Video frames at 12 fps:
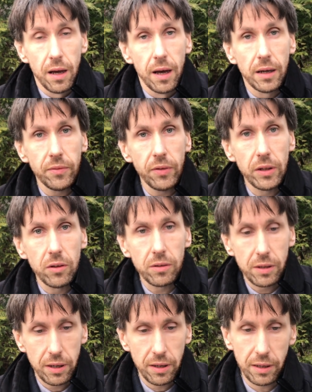And if you
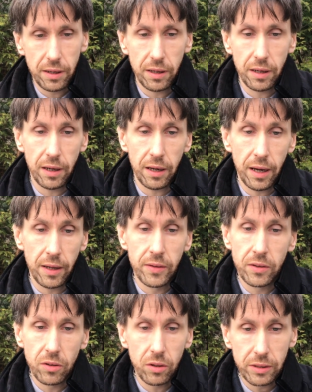look at
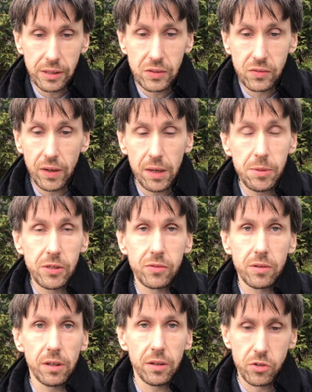the Tolkien's famous
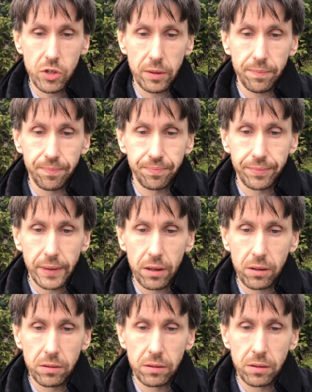trilogy,
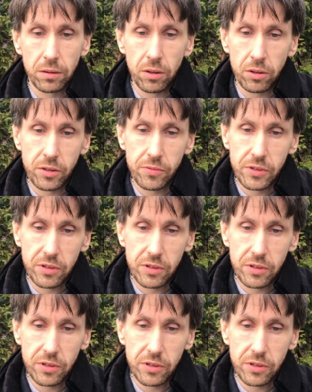Lord of